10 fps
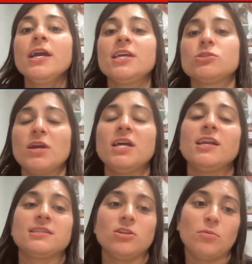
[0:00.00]
He's rated
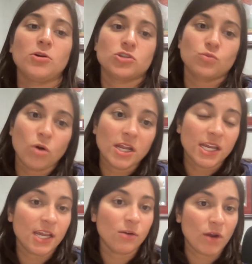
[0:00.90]
as the number
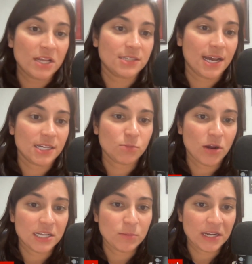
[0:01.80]
28 Red Sox
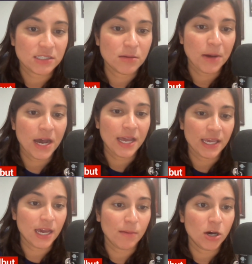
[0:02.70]
prospect
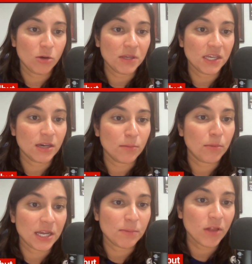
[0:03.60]
by MLB
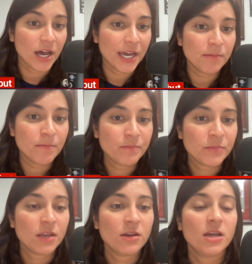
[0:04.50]
Pipeline,
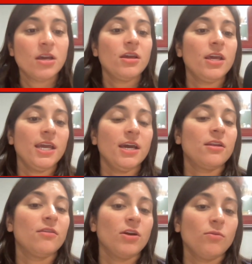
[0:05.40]

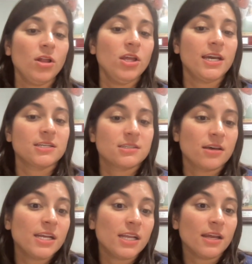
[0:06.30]
and they're really
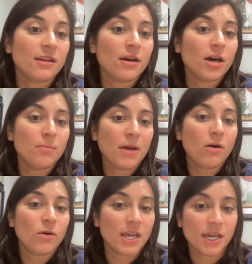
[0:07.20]
excited
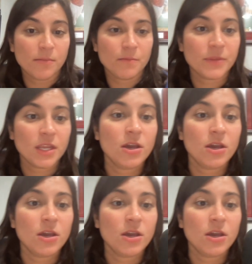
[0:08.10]
about him